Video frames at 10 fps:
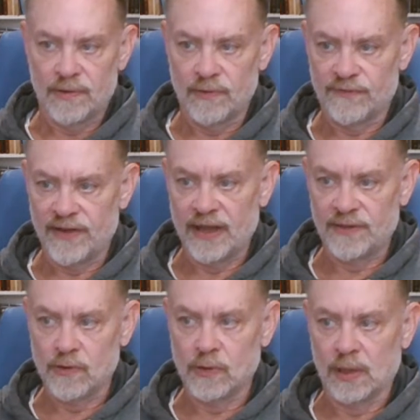through
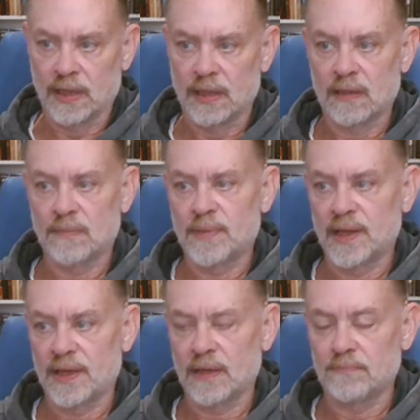faith only
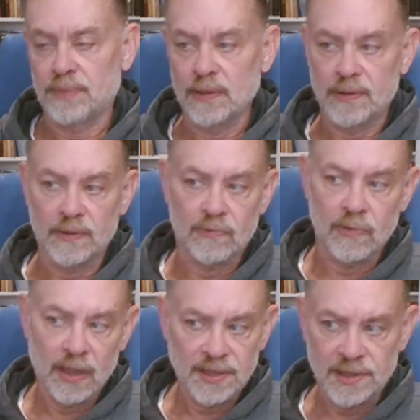by the imputed
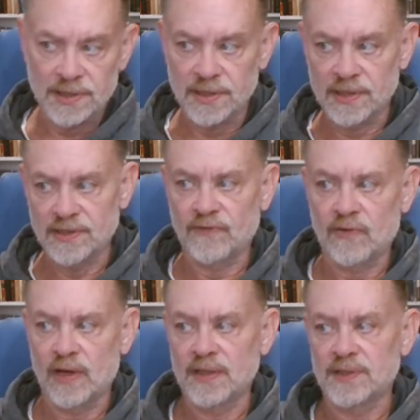righteousness of
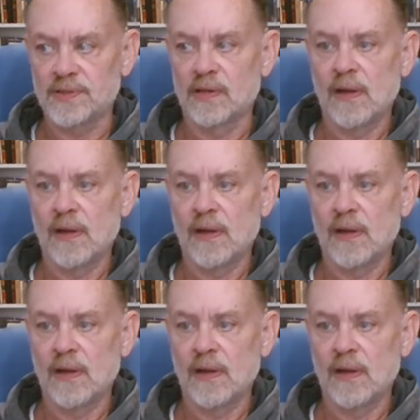Christ,